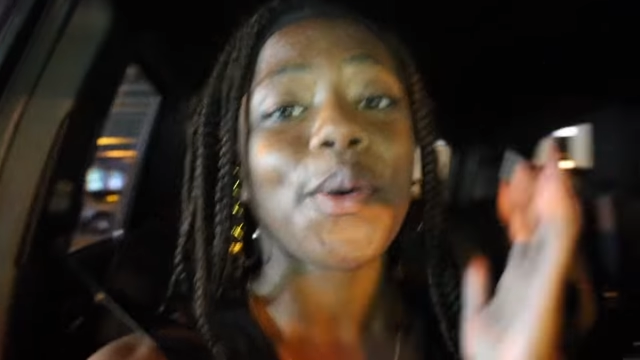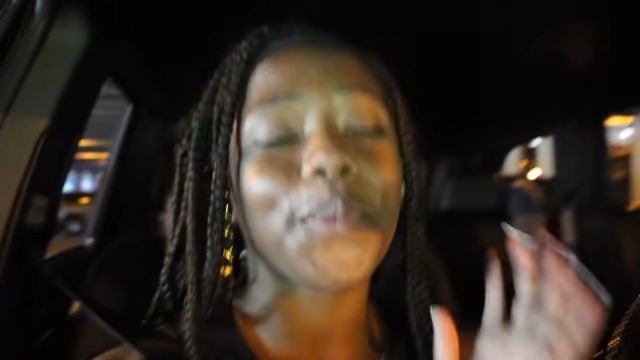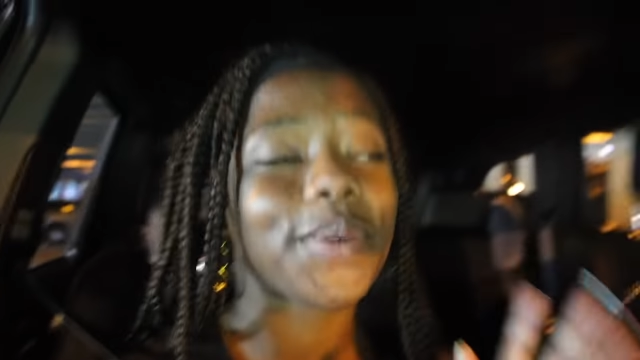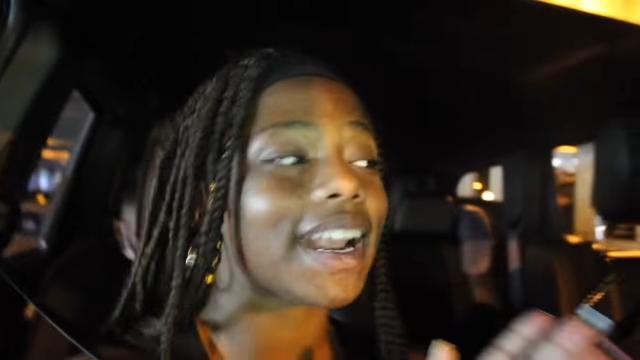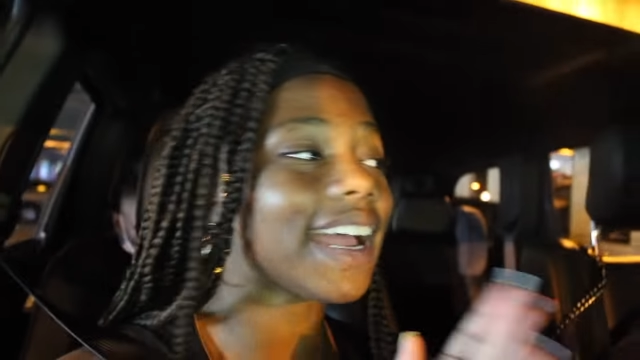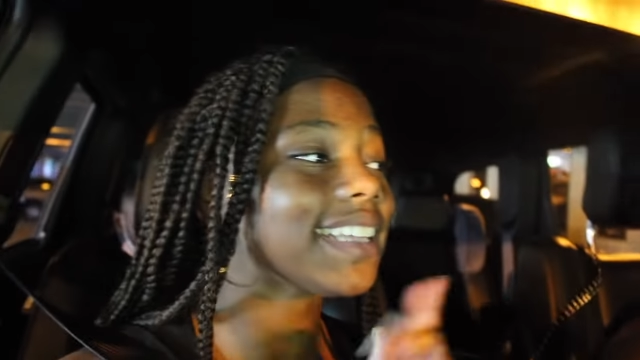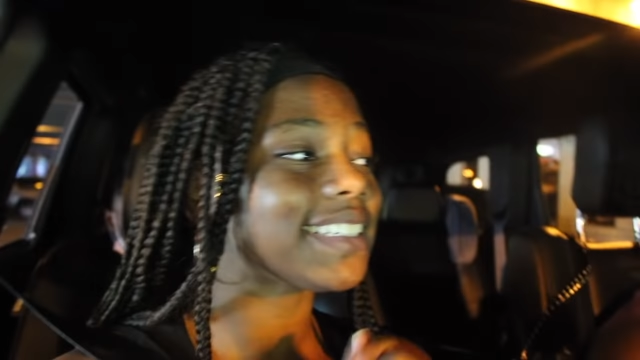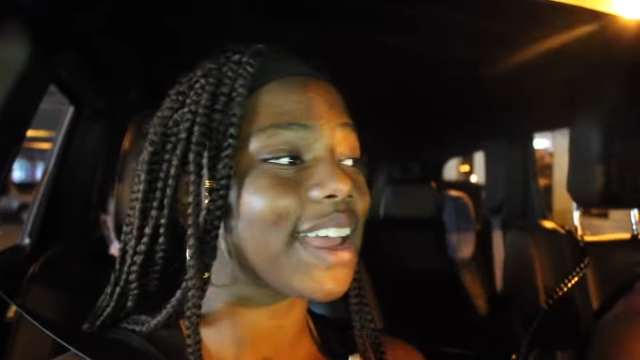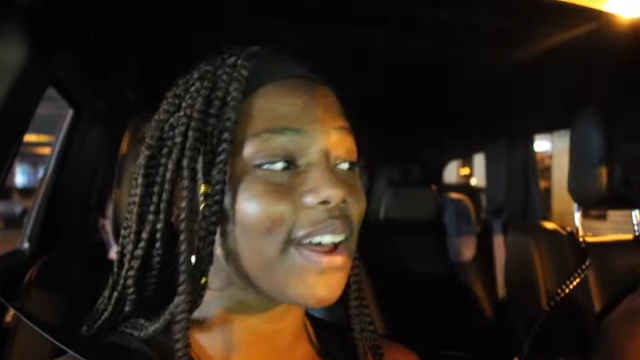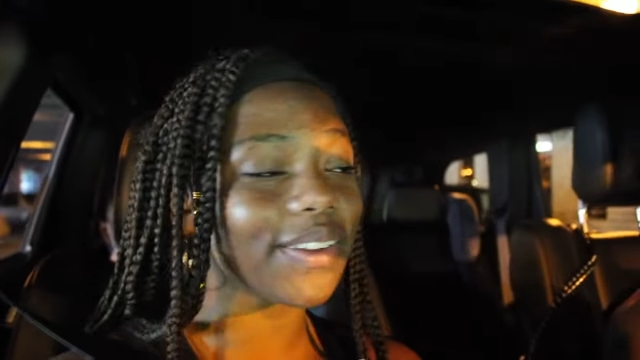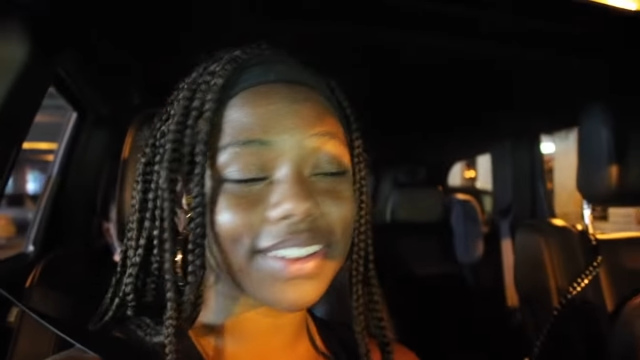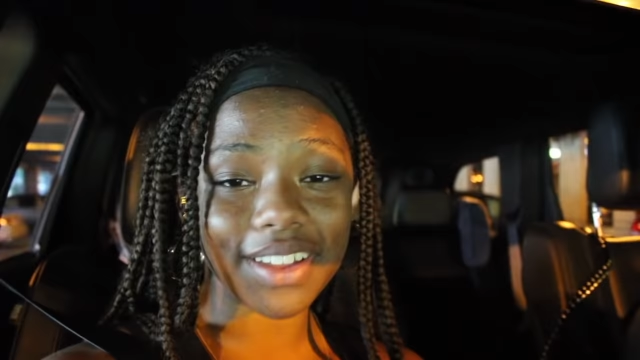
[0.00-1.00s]
When I
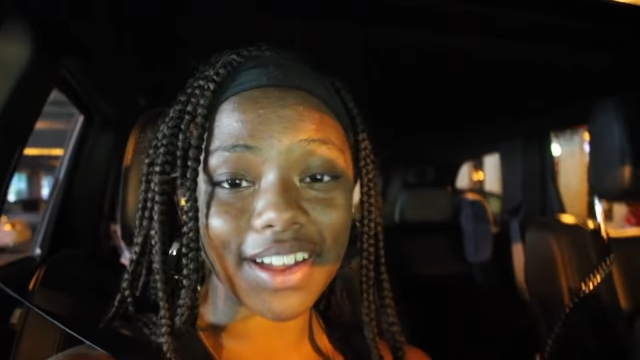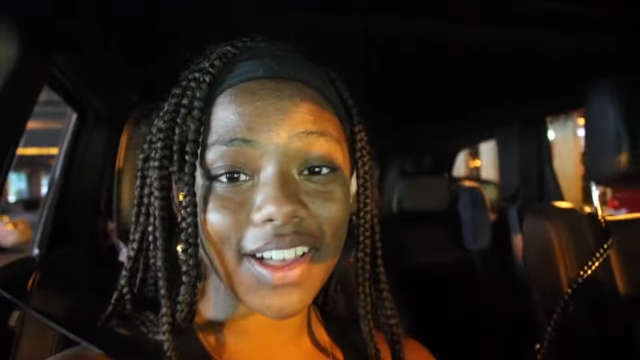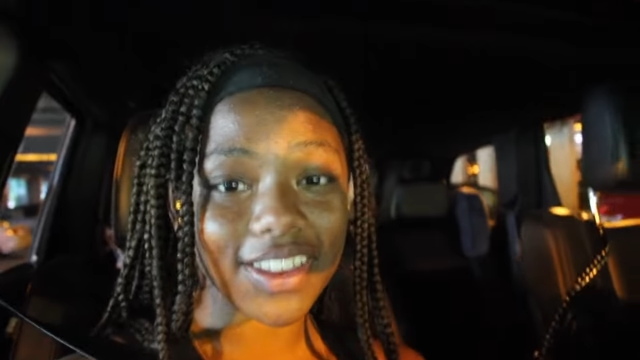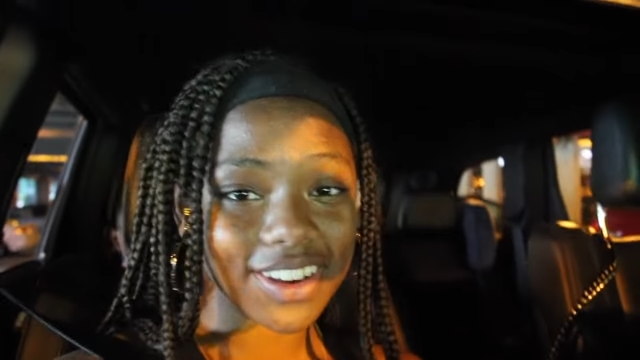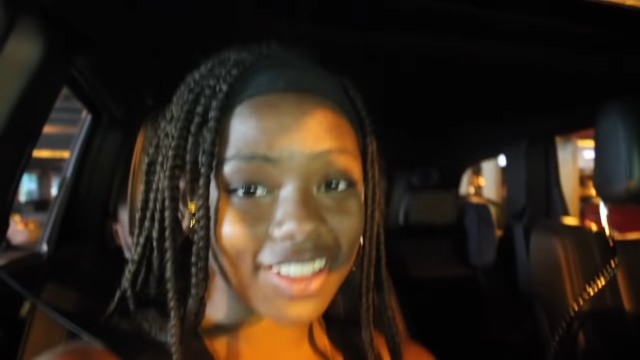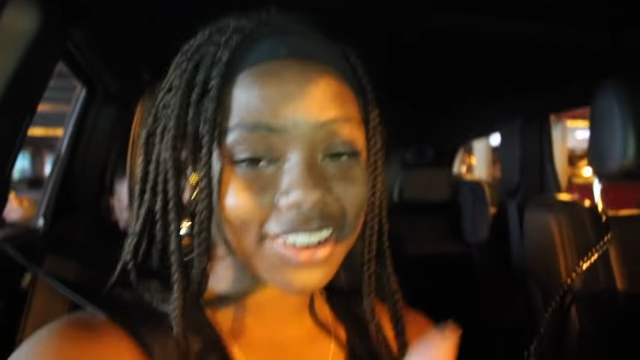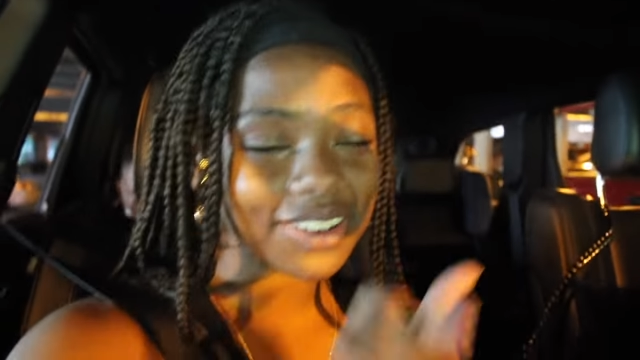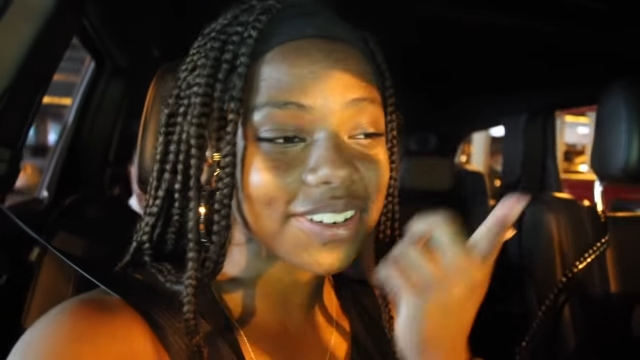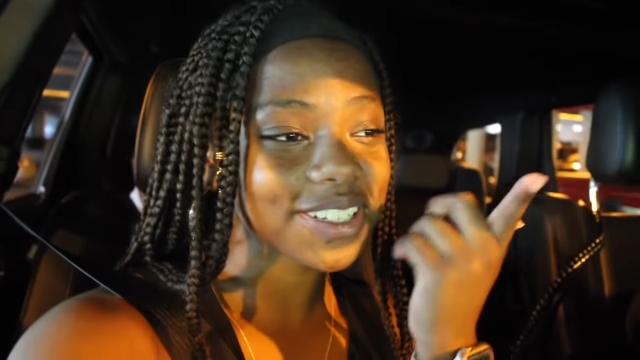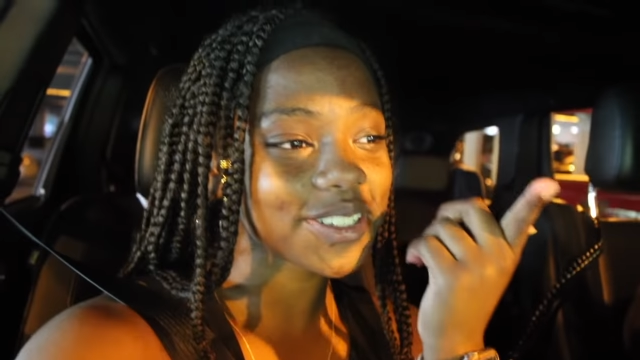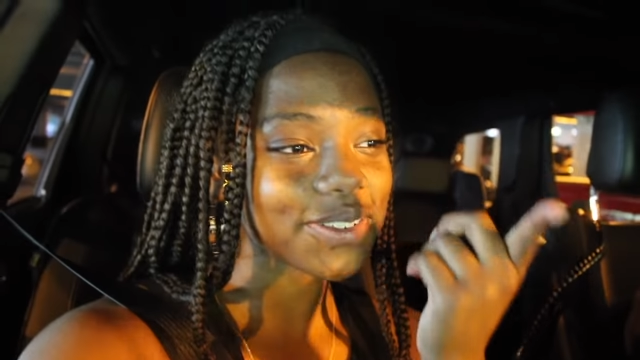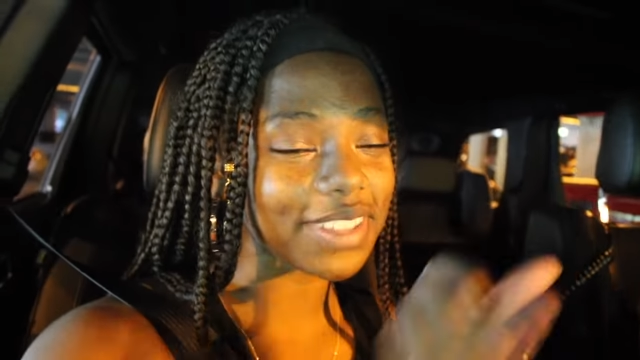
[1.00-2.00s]
tell y'all, y'all are
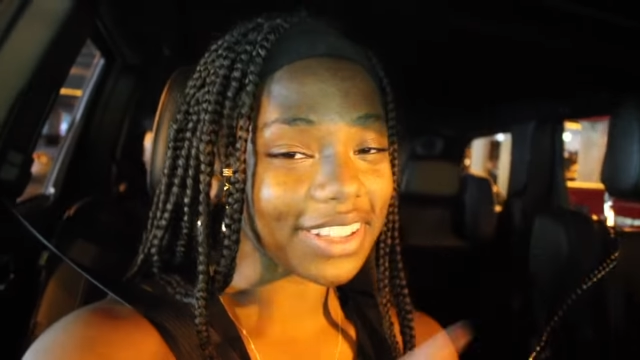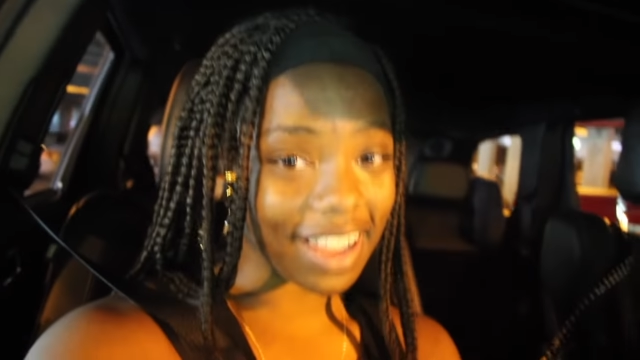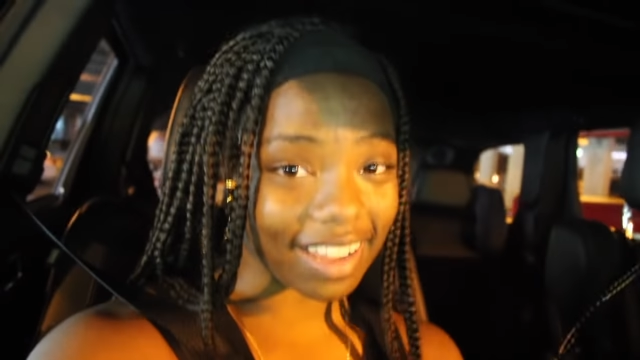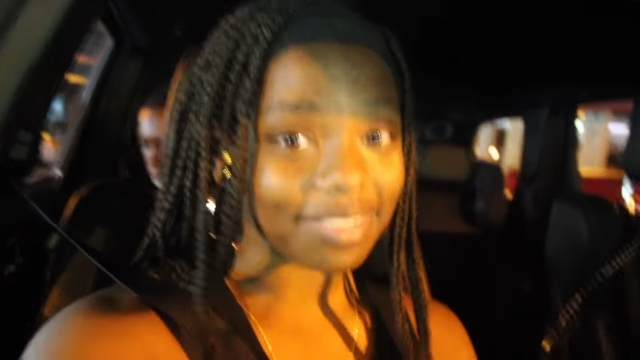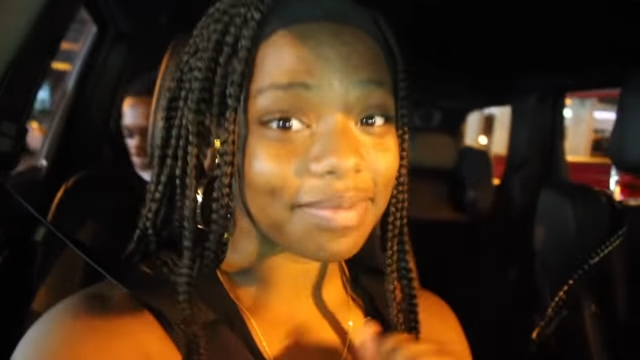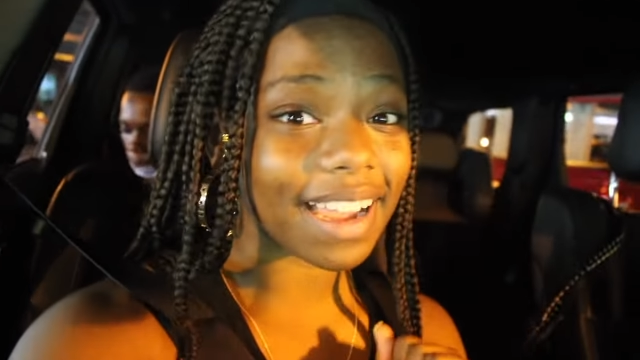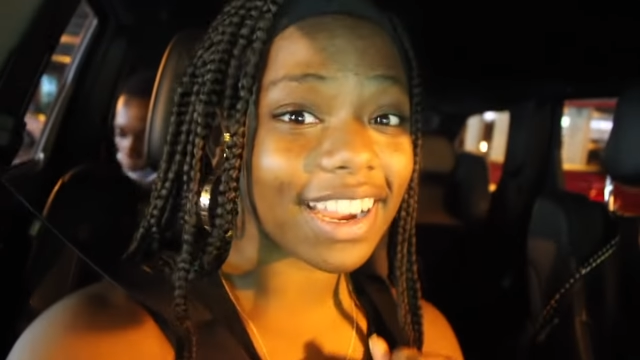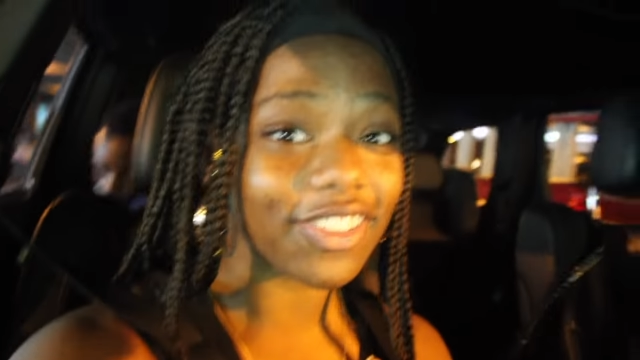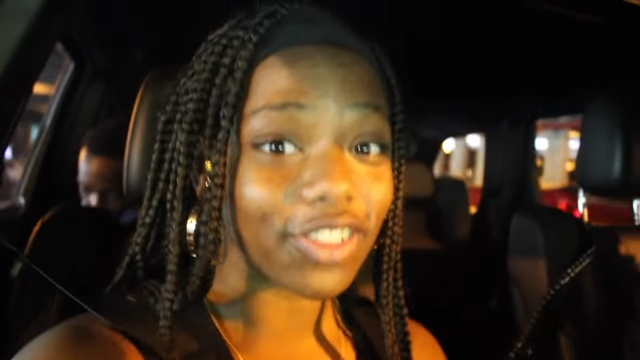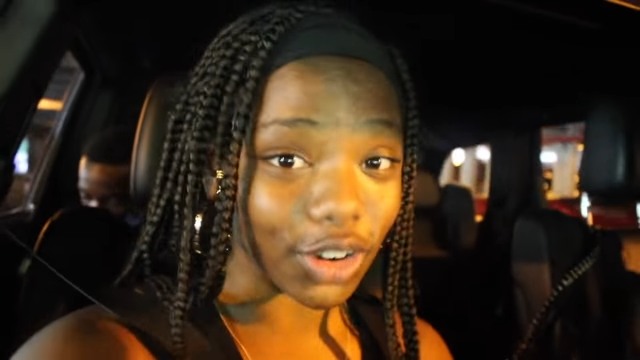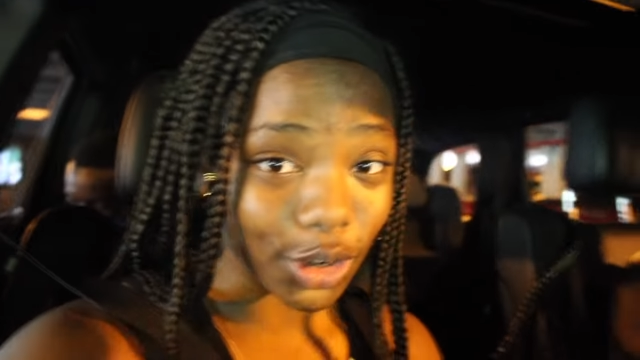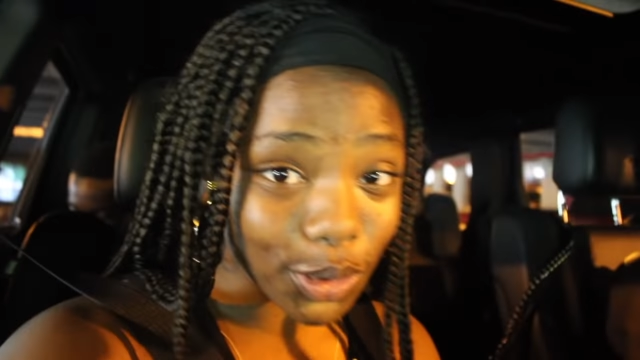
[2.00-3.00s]
going to love my
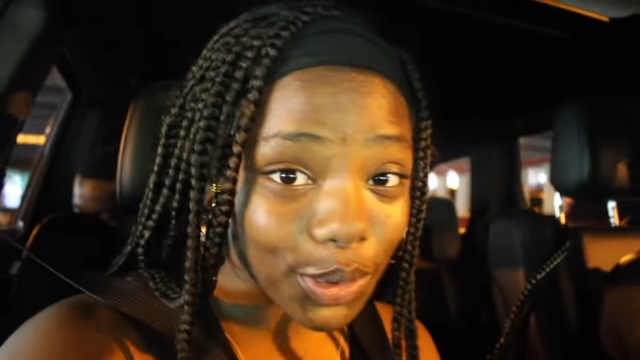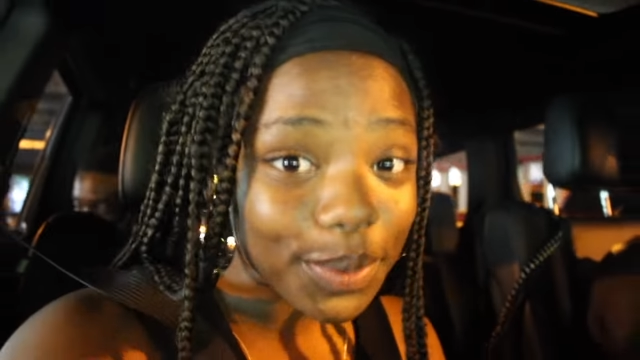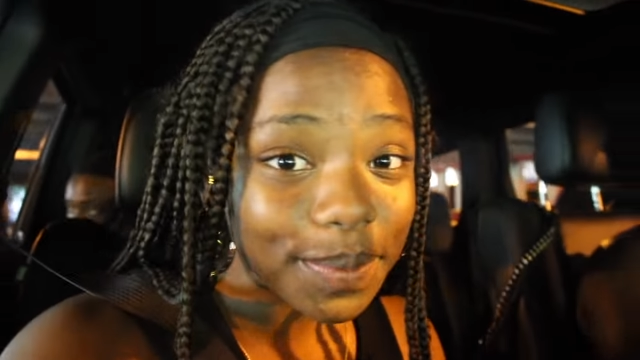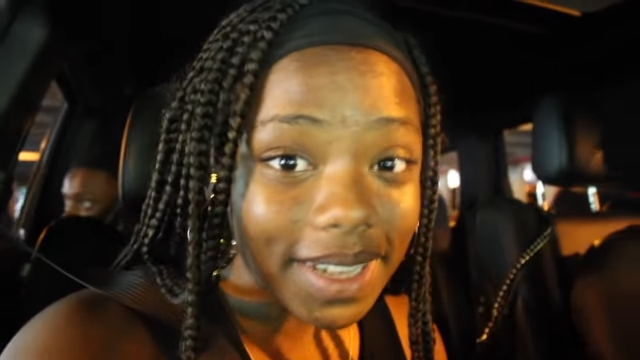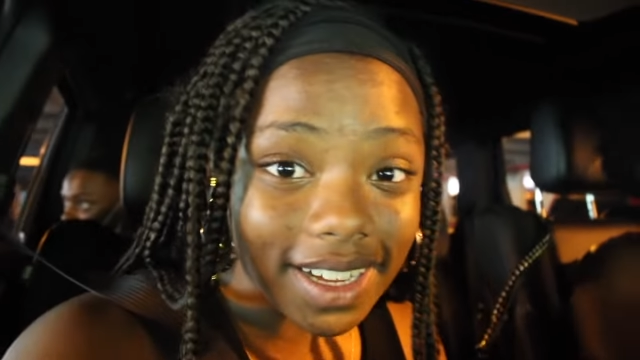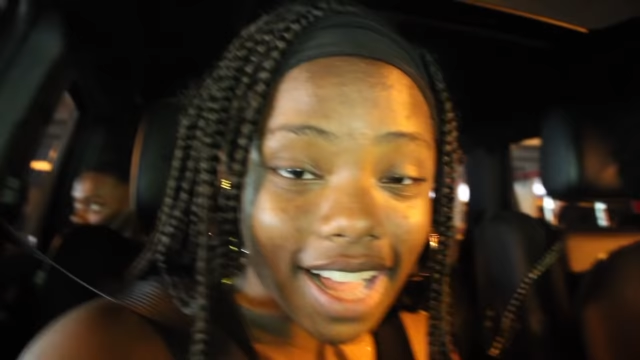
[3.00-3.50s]
room.